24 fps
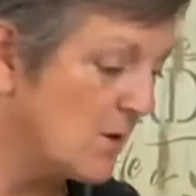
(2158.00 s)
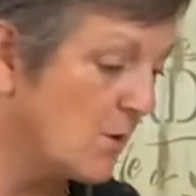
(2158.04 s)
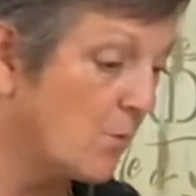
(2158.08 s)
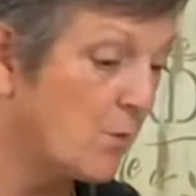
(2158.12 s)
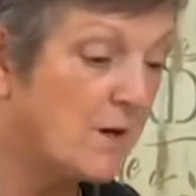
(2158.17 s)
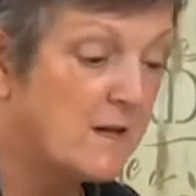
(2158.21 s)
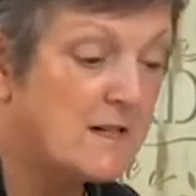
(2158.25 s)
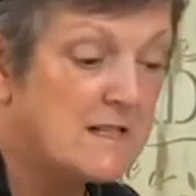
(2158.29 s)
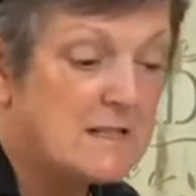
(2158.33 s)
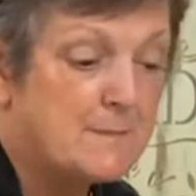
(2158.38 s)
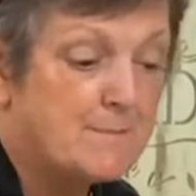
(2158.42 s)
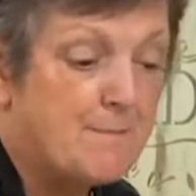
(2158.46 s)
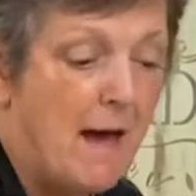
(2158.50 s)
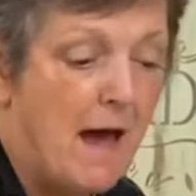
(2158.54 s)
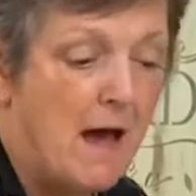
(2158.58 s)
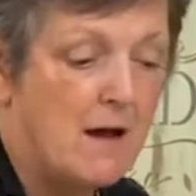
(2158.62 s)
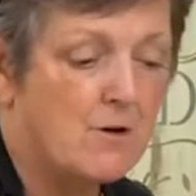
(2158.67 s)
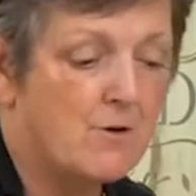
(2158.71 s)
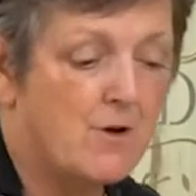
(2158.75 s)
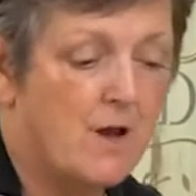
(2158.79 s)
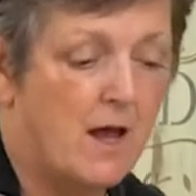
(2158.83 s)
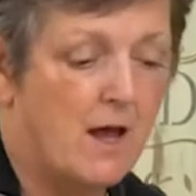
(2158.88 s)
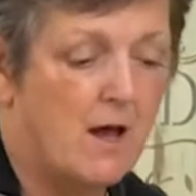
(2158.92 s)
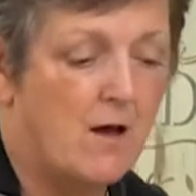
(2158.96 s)
so we're gonna
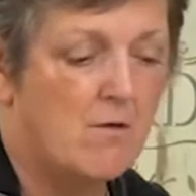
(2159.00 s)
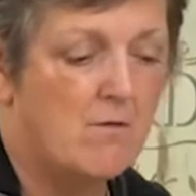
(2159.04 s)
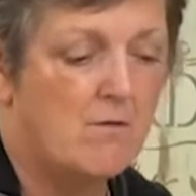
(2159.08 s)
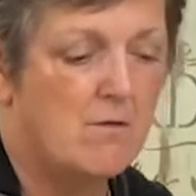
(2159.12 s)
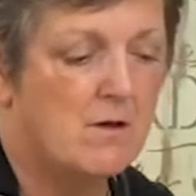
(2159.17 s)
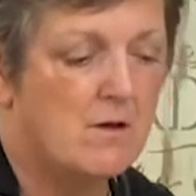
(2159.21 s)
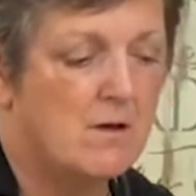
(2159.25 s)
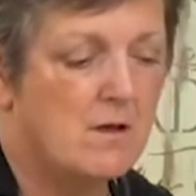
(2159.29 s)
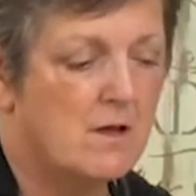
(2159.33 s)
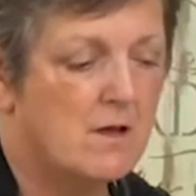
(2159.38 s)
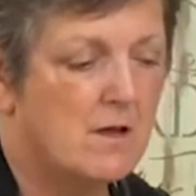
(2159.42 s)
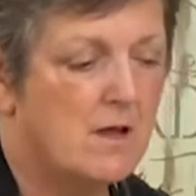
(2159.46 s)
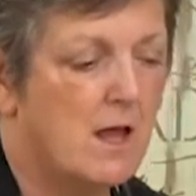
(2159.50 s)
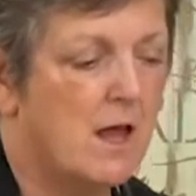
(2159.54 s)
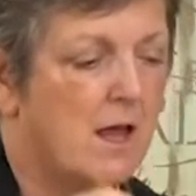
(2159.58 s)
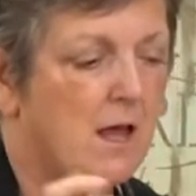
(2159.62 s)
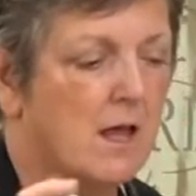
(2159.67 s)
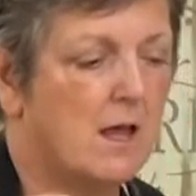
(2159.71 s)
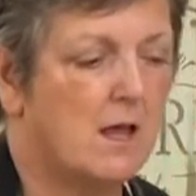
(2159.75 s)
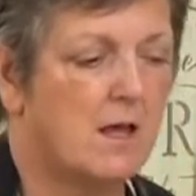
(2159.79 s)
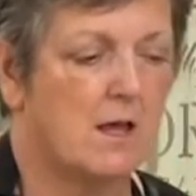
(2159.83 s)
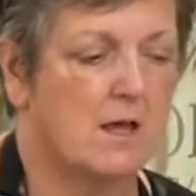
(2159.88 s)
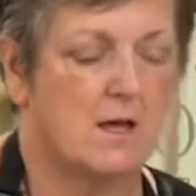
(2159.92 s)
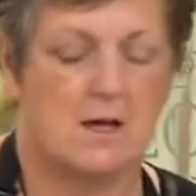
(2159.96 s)
spatter now,
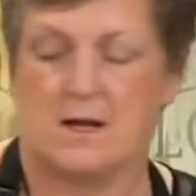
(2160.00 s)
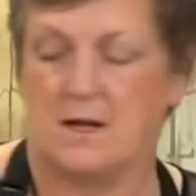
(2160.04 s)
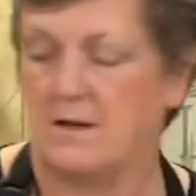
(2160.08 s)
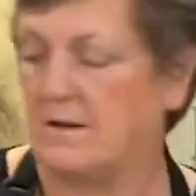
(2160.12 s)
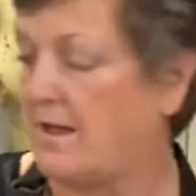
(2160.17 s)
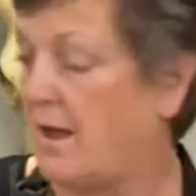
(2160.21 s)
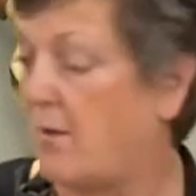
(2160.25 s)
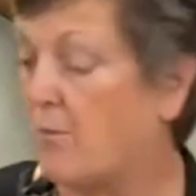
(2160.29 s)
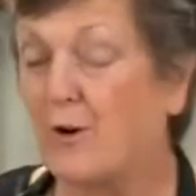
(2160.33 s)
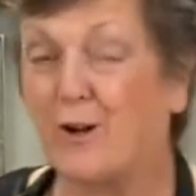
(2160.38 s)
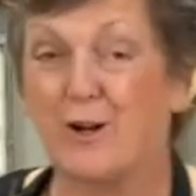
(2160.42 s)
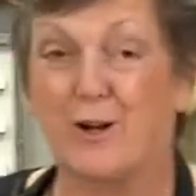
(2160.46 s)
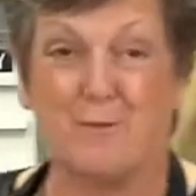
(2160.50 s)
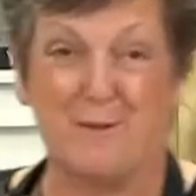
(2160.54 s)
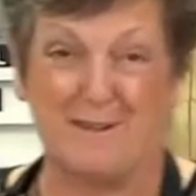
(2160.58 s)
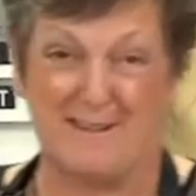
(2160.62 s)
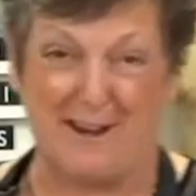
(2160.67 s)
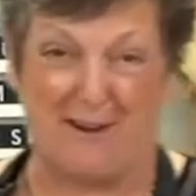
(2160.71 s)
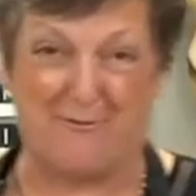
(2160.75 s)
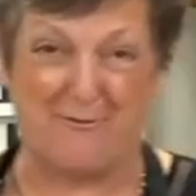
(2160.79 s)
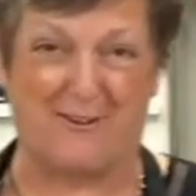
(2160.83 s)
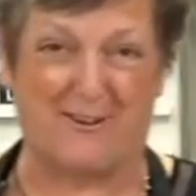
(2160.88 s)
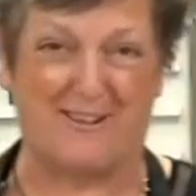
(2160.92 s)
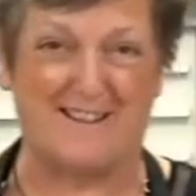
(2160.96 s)
and then we're gonna be
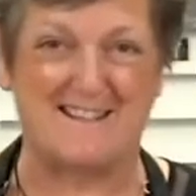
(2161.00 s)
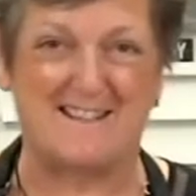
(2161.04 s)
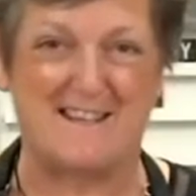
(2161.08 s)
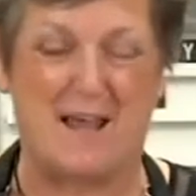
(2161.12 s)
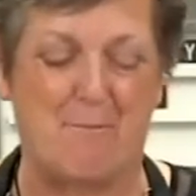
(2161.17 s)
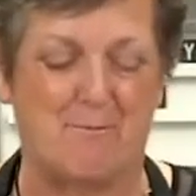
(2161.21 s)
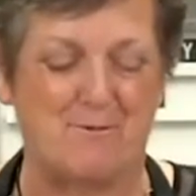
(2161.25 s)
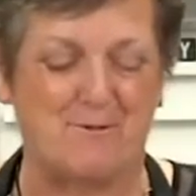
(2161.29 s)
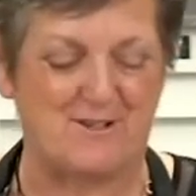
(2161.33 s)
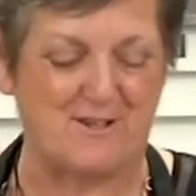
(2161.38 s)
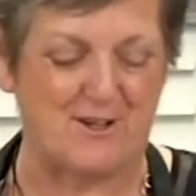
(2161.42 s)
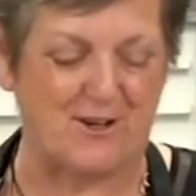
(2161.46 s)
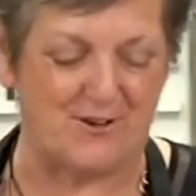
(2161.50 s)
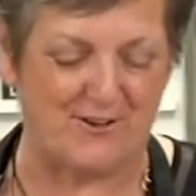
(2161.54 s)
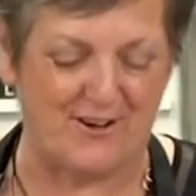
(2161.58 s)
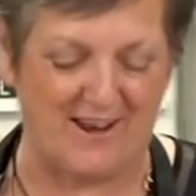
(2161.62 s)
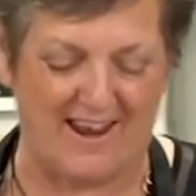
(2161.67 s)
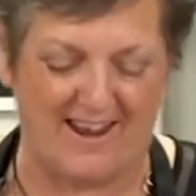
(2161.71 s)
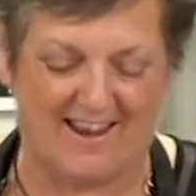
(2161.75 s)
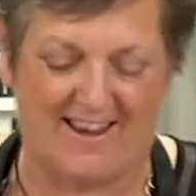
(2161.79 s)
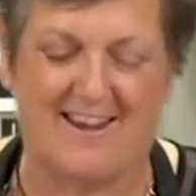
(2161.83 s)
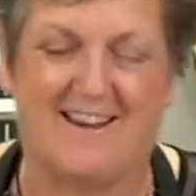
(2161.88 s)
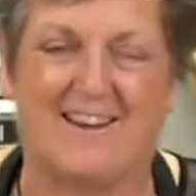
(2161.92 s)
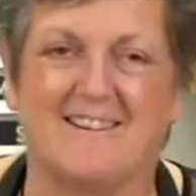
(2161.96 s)
done for this episode,
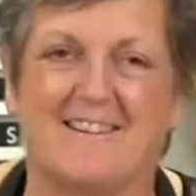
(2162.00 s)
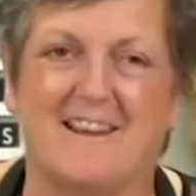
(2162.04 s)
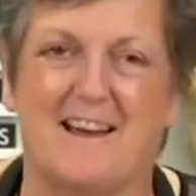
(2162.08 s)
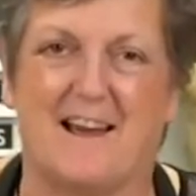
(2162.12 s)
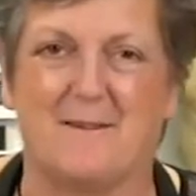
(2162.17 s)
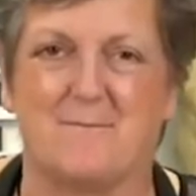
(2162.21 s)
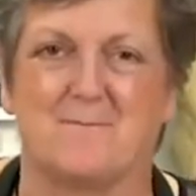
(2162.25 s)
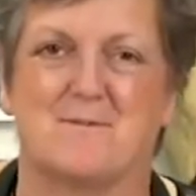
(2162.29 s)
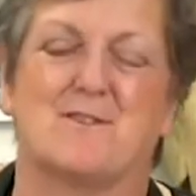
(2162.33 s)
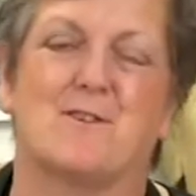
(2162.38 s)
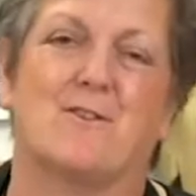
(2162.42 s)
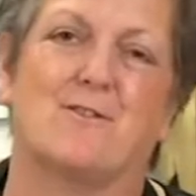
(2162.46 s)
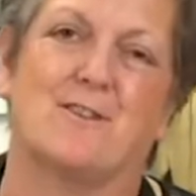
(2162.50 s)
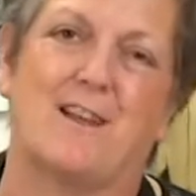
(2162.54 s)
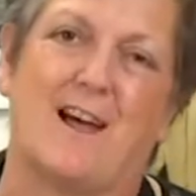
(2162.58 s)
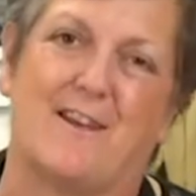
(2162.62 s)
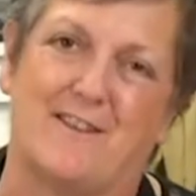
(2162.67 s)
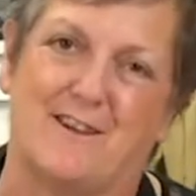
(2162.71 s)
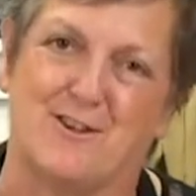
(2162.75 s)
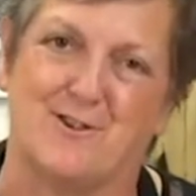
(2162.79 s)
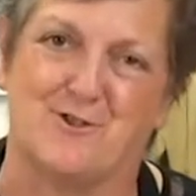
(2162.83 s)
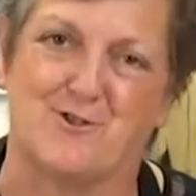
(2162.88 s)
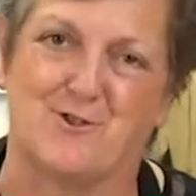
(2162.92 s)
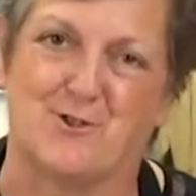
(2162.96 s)
and I'm so
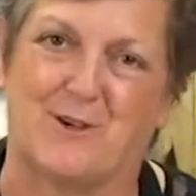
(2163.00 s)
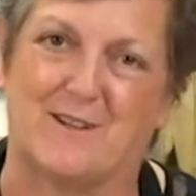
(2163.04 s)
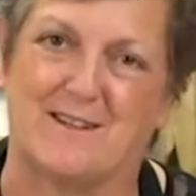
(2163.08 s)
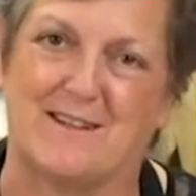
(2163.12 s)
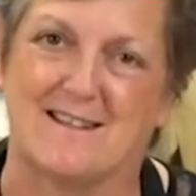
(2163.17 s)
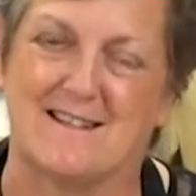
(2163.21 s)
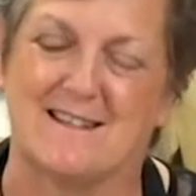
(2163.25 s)
glad that you joined